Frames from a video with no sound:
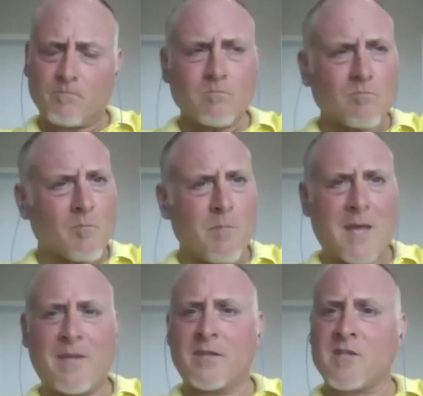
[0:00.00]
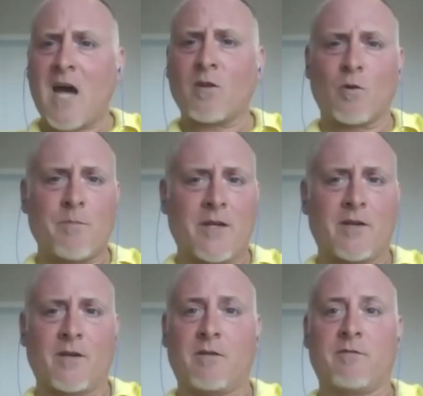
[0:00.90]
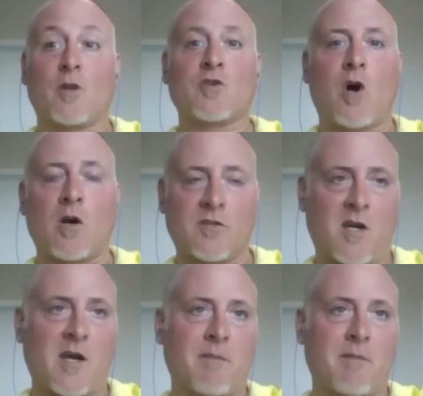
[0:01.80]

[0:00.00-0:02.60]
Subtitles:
maybe $1 a minute of talk time,